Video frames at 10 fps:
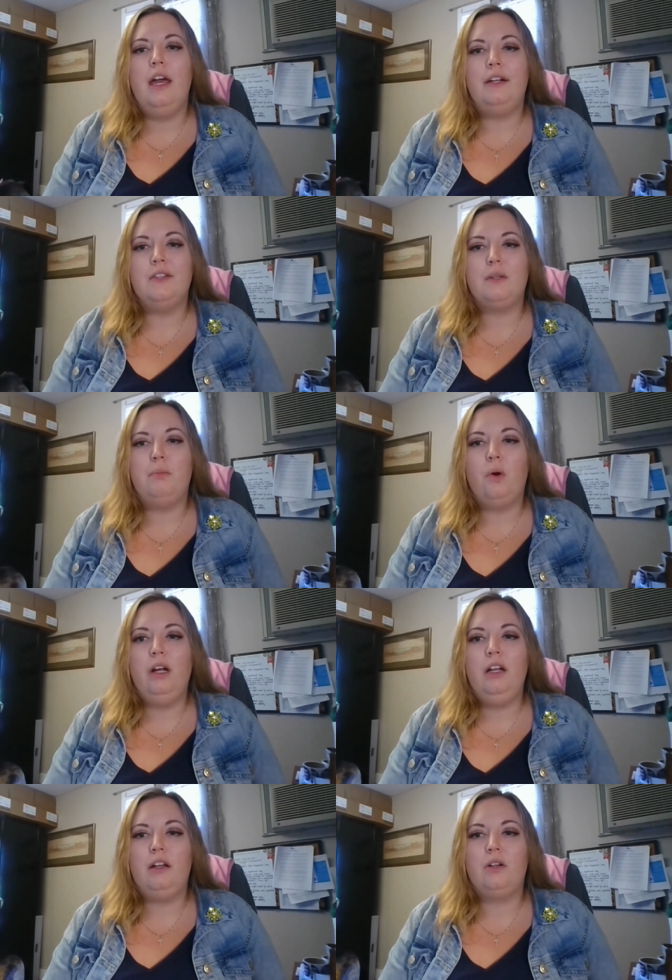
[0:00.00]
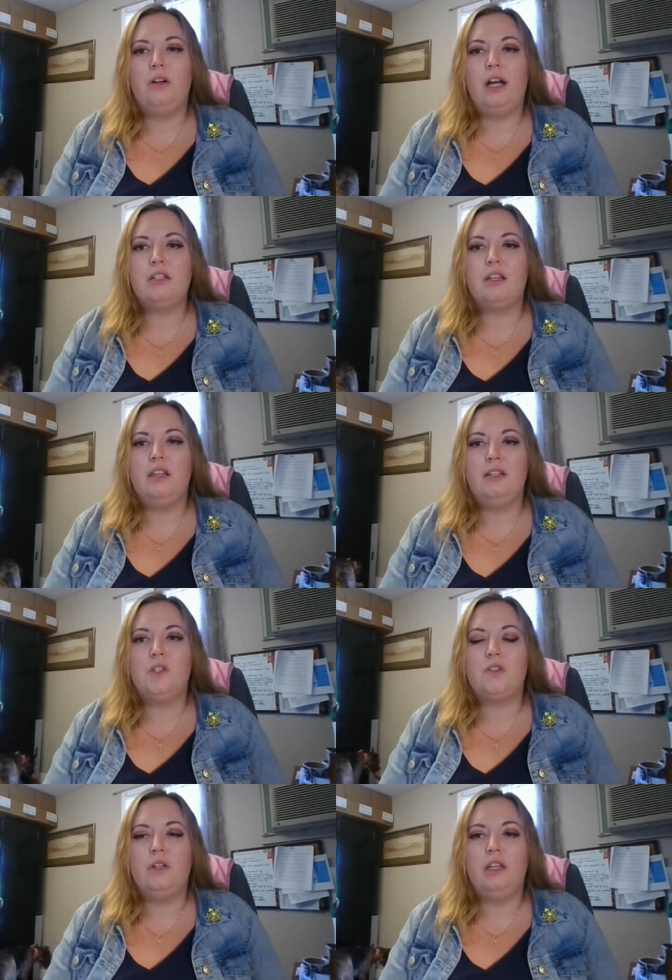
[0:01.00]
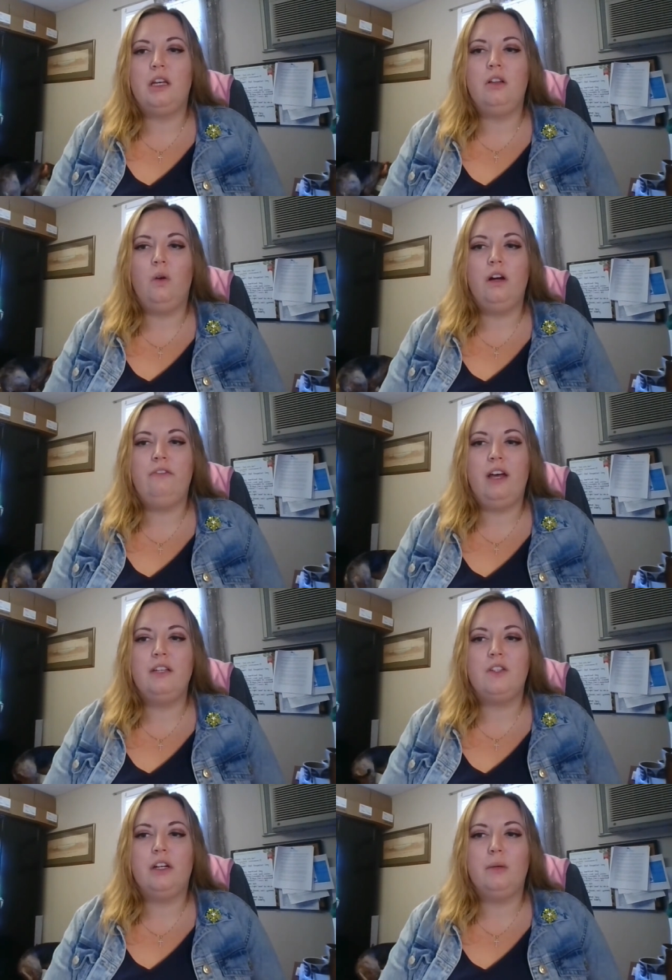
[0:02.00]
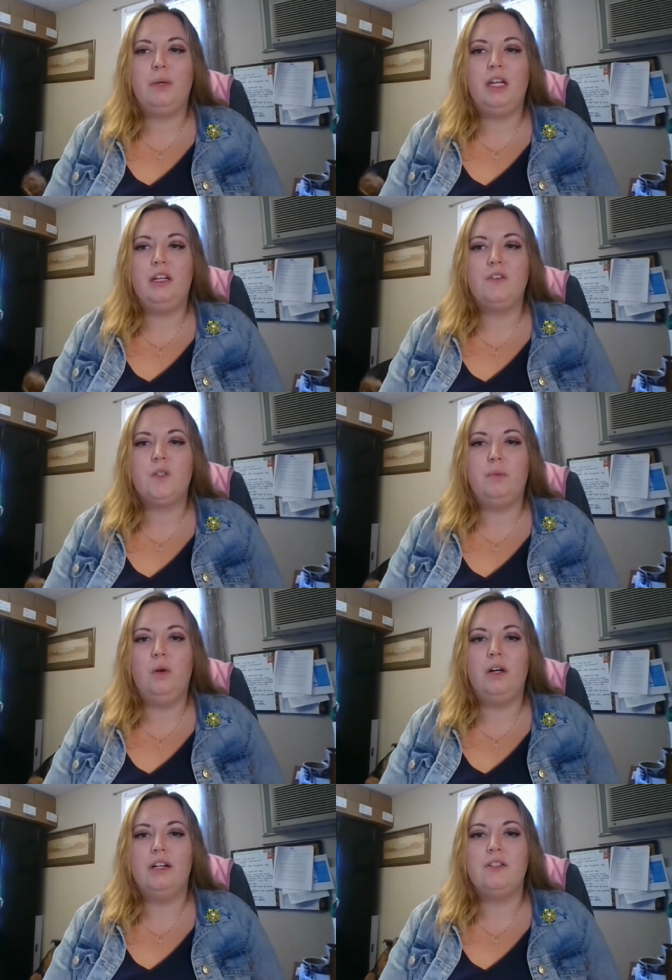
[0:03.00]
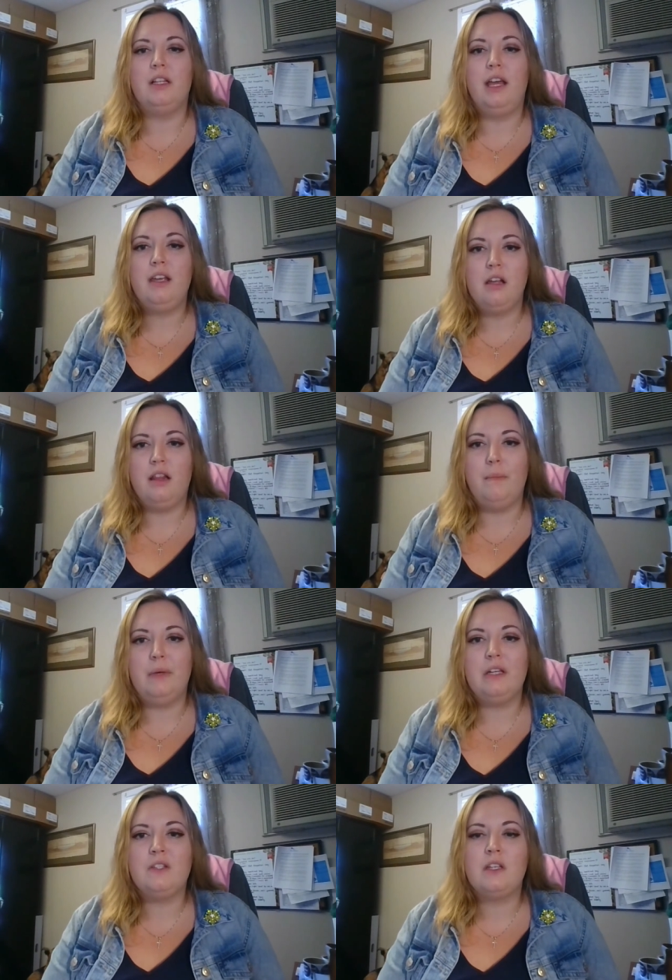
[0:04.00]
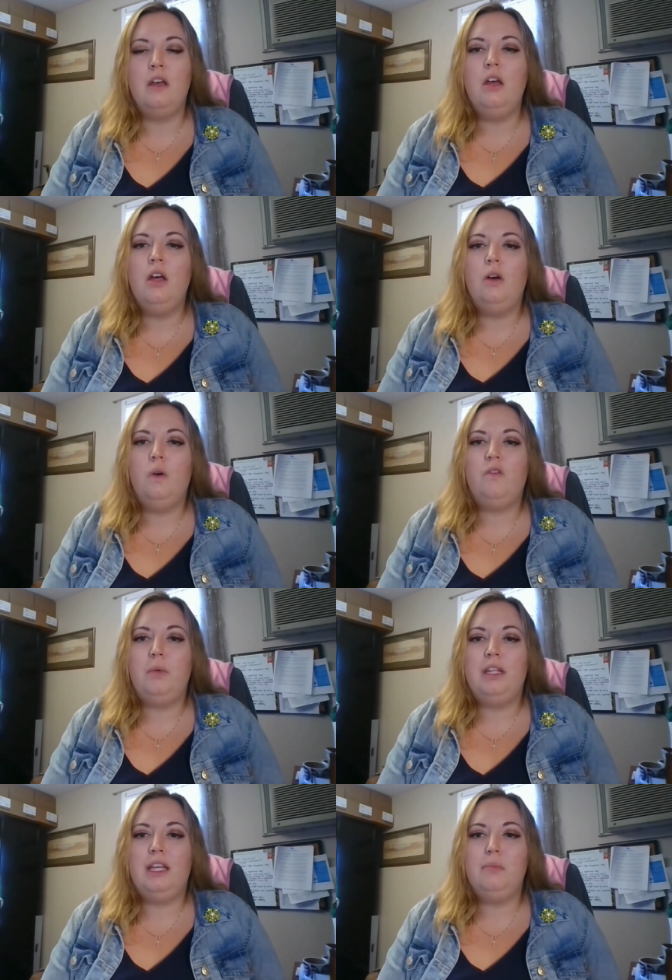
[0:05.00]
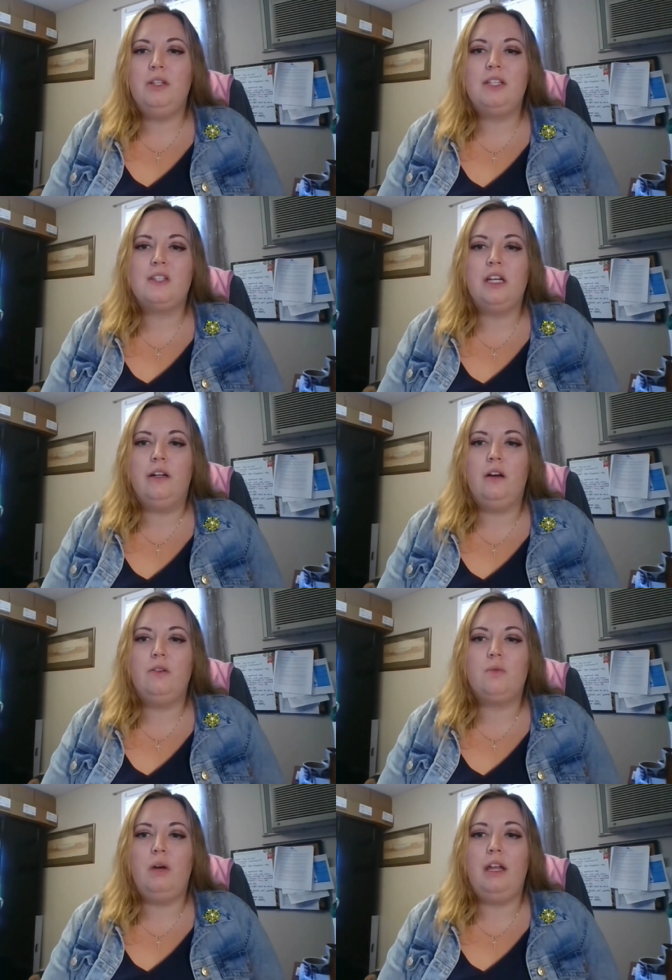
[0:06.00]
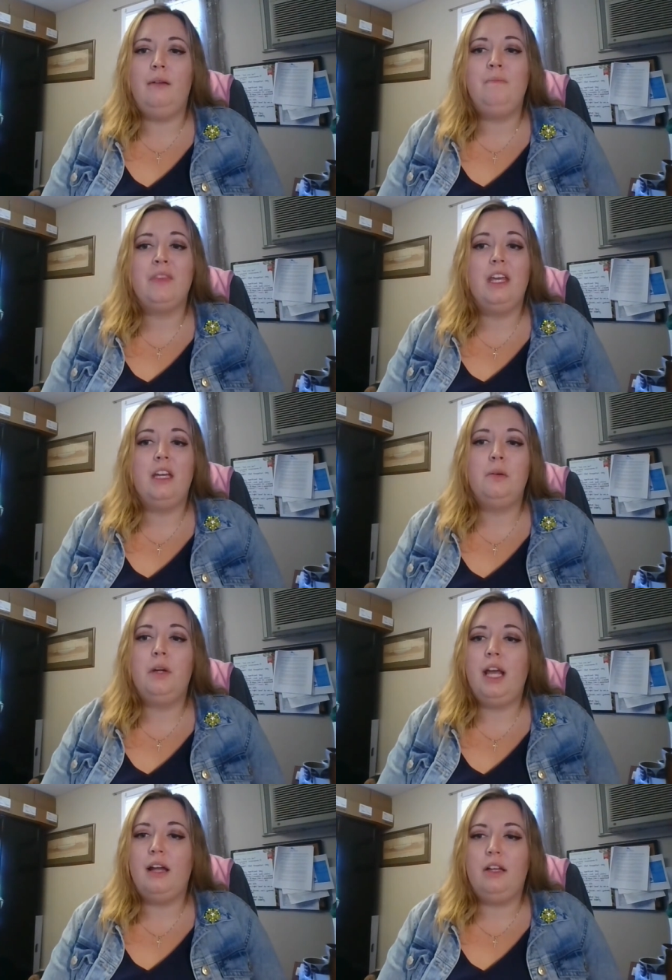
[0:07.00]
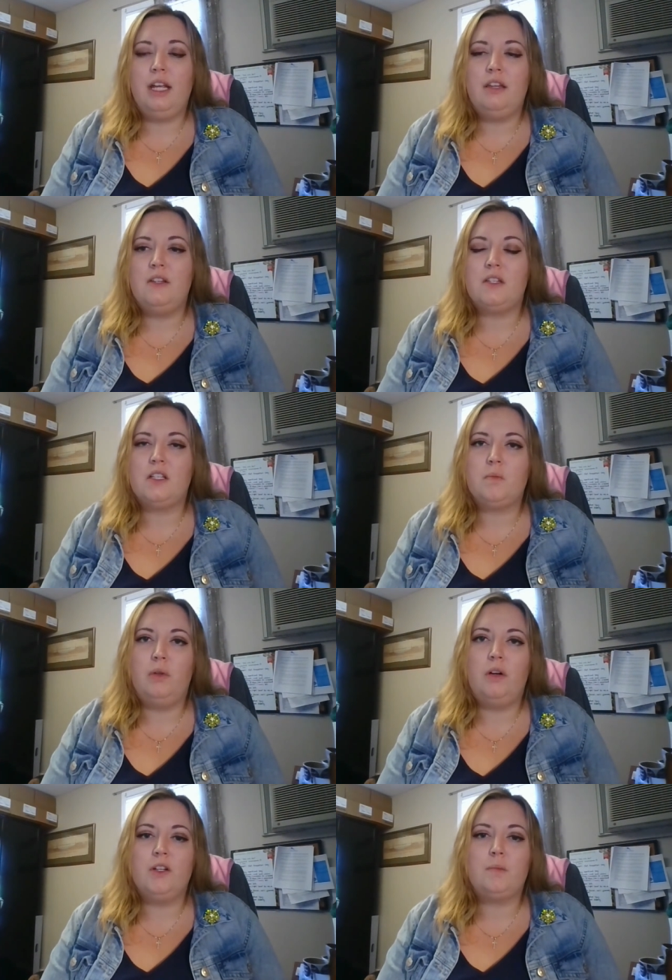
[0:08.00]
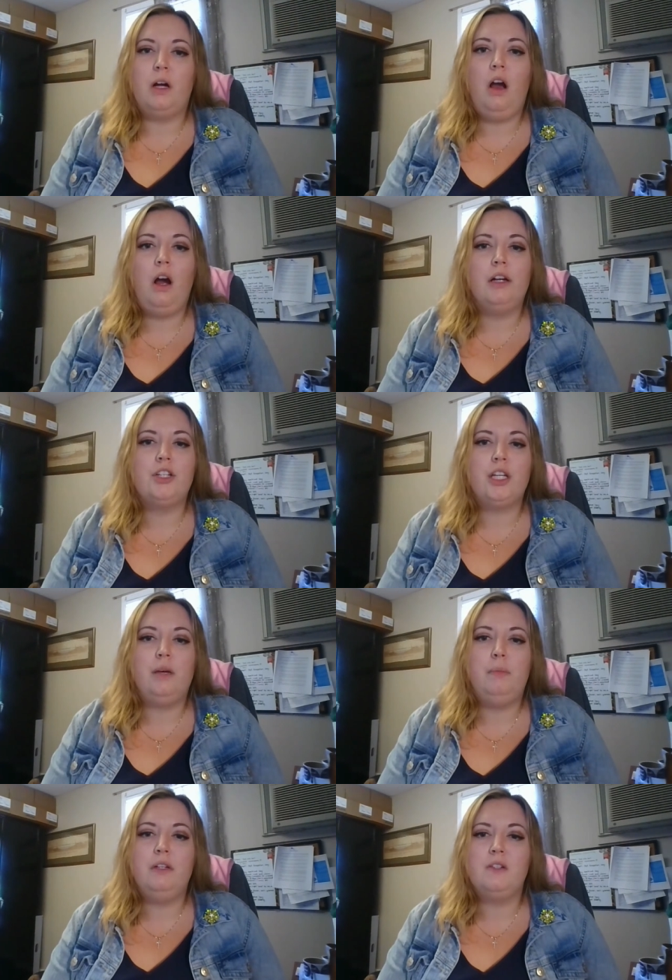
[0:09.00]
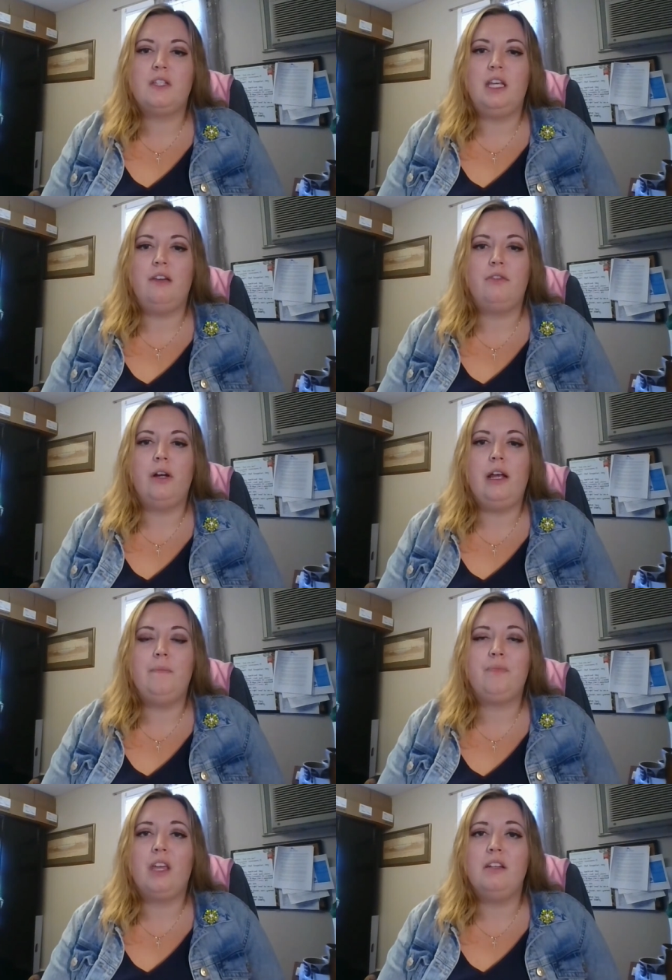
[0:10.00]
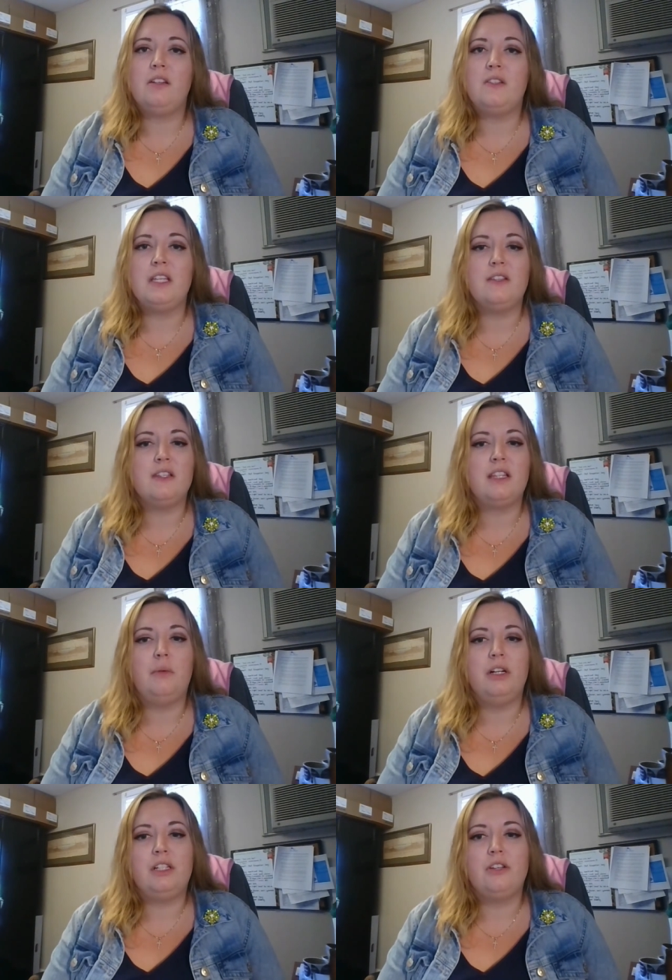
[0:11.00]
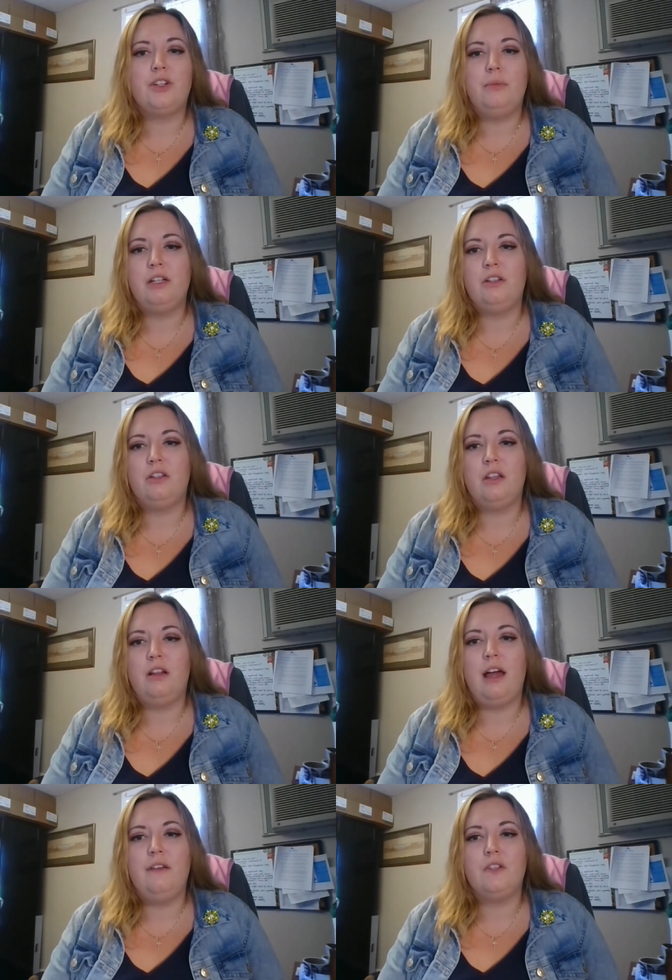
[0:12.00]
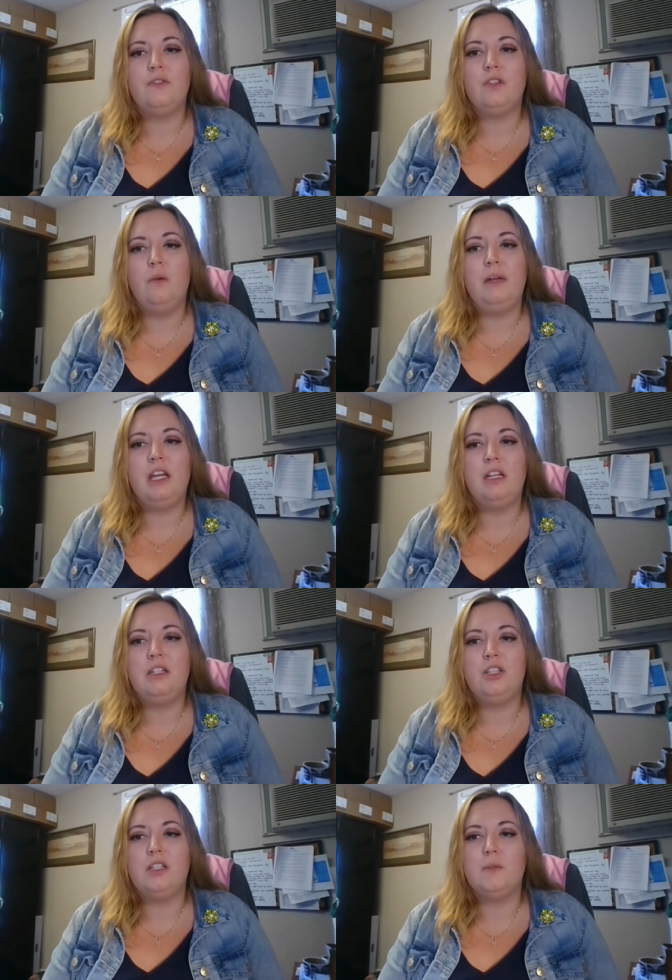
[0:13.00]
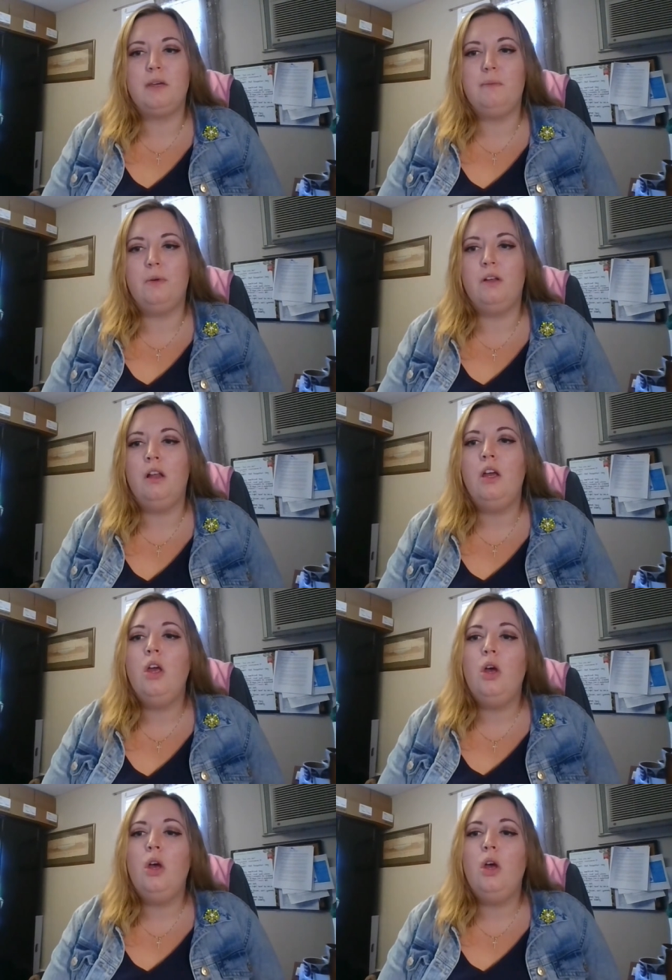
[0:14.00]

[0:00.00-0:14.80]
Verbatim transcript: and is important in correcting the history that glorifies European explorers like Columbus, who have been labeled as heroes when, in reality, these explorers brought hardship, slavery, and diseases that were detrimental to the lives of so many Indigenous people